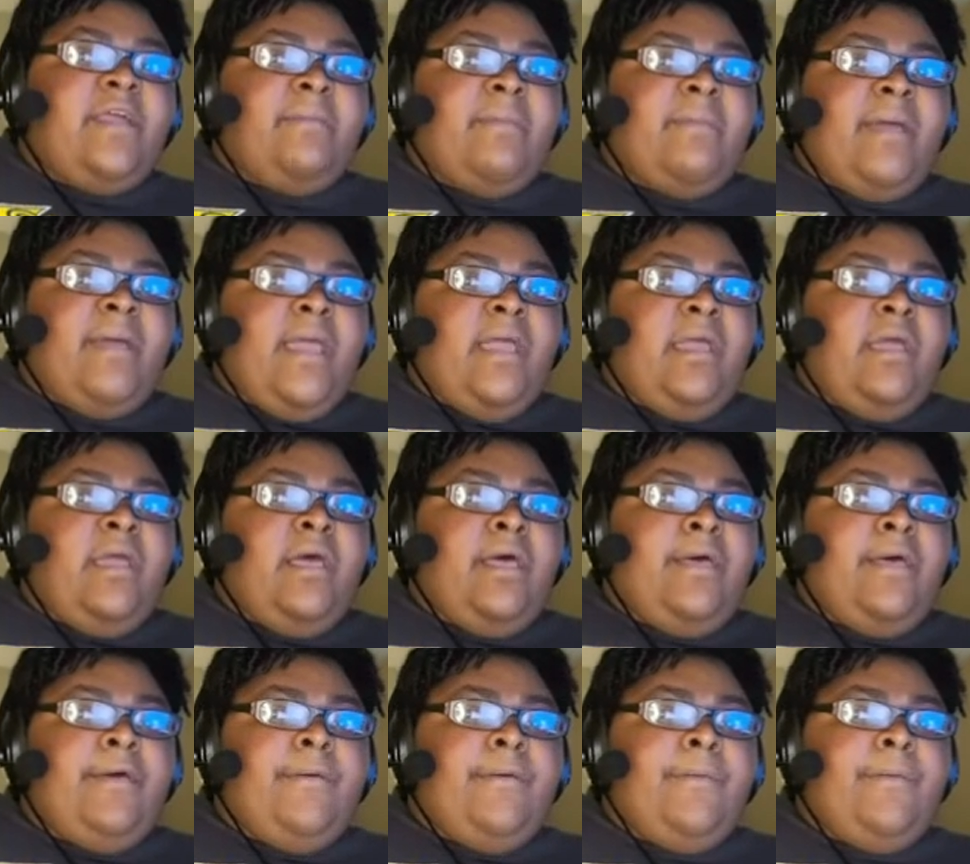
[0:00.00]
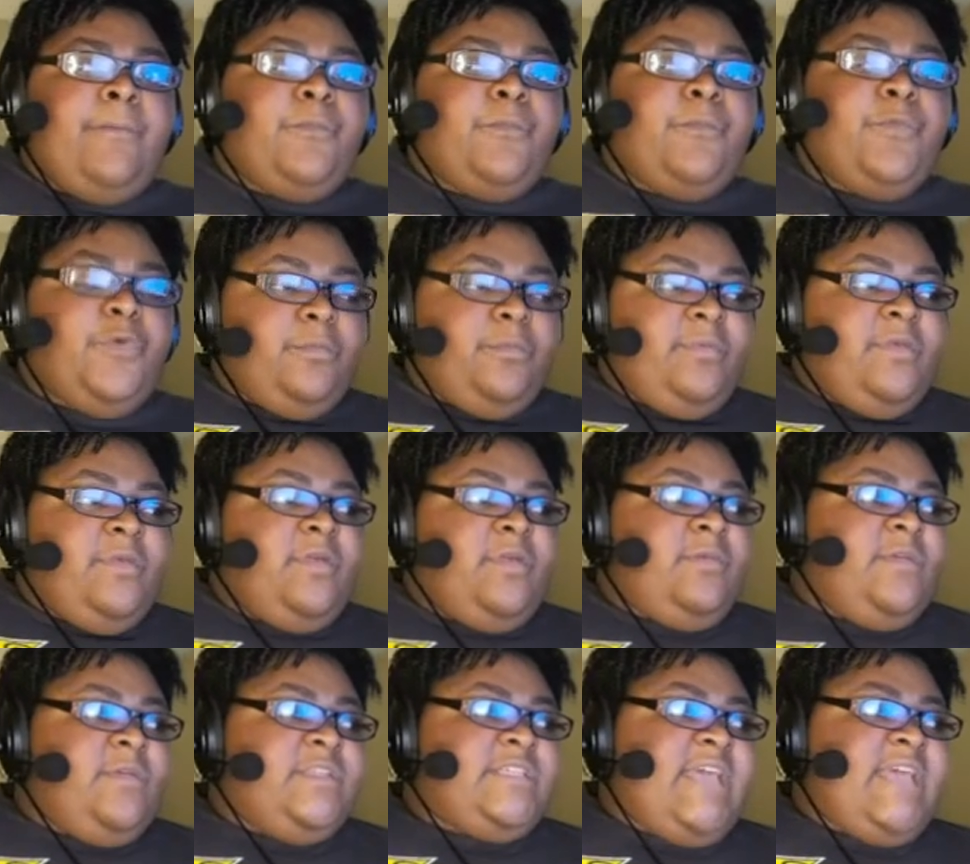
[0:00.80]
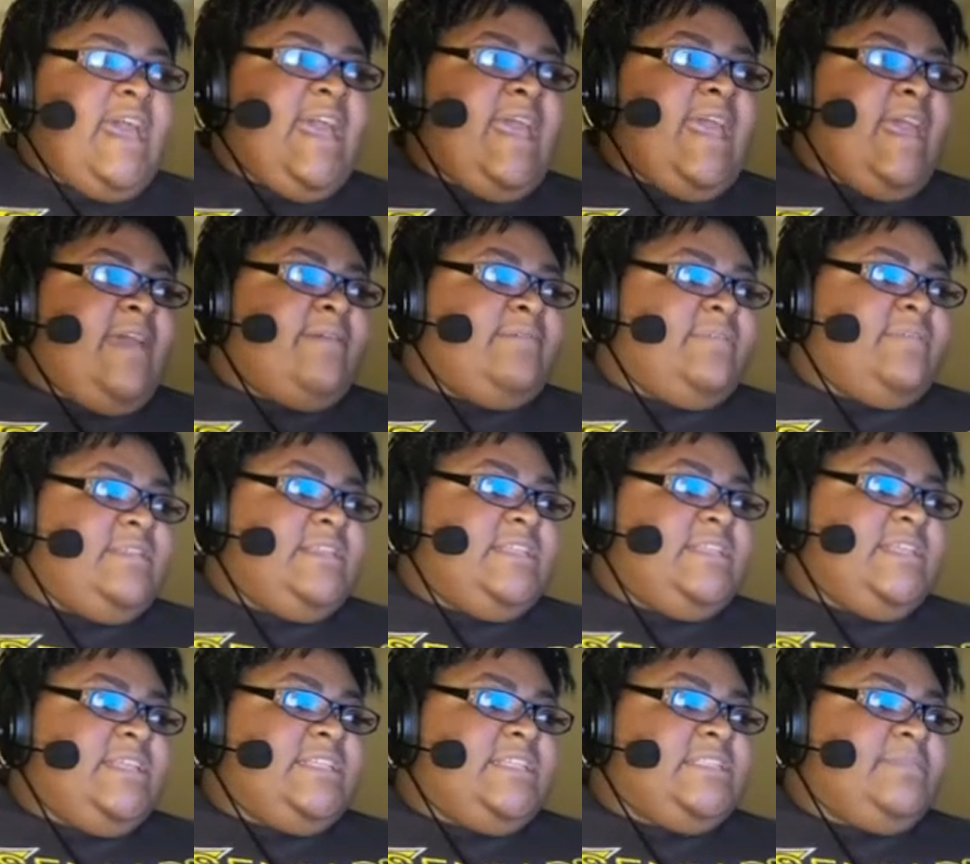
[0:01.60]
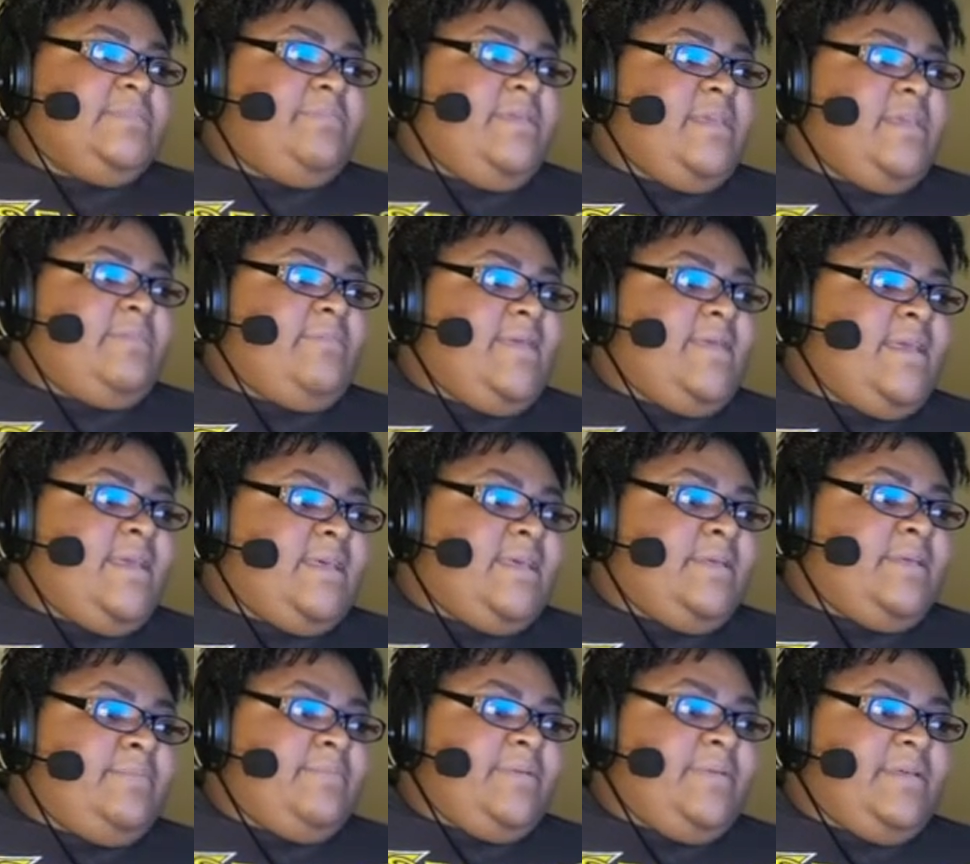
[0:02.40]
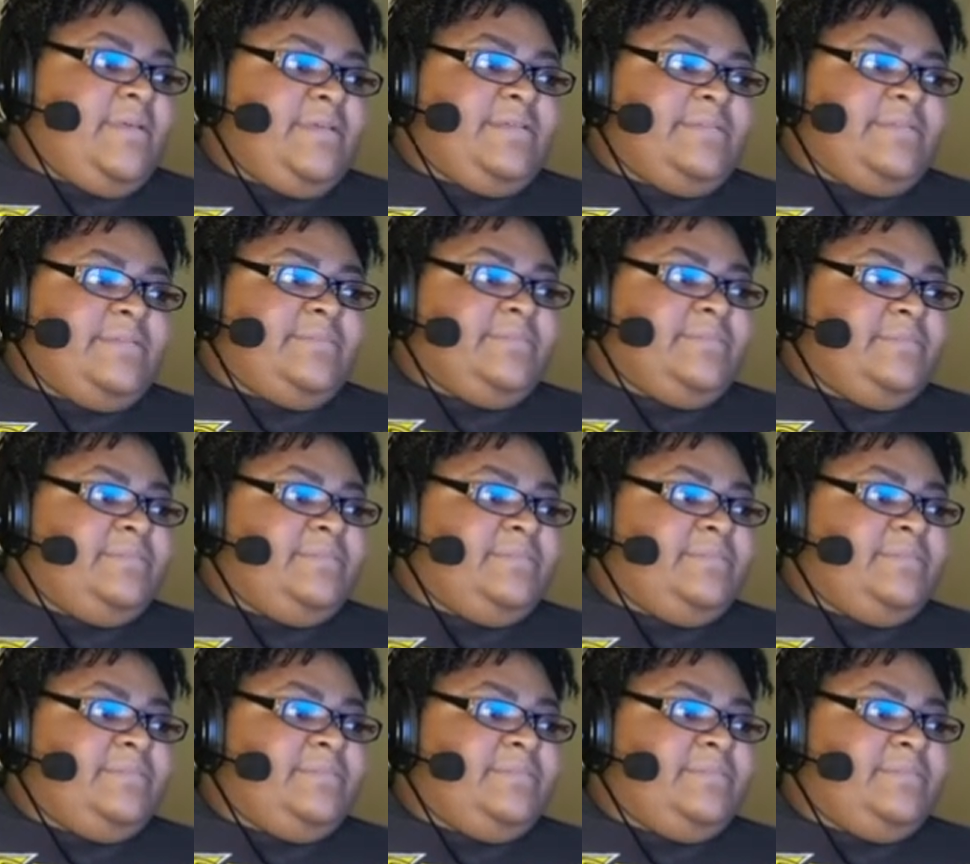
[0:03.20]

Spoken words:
by Ruby, which I have need to pick back up on.